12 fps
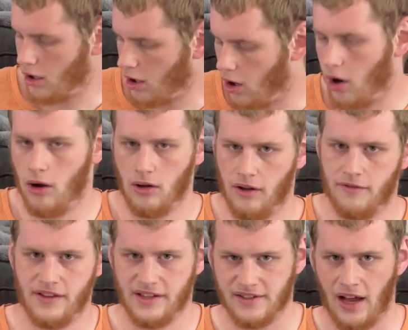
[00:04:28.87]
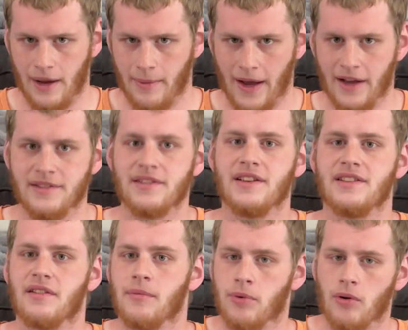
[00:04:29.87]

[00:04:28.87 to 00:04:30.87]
all of these iPads, is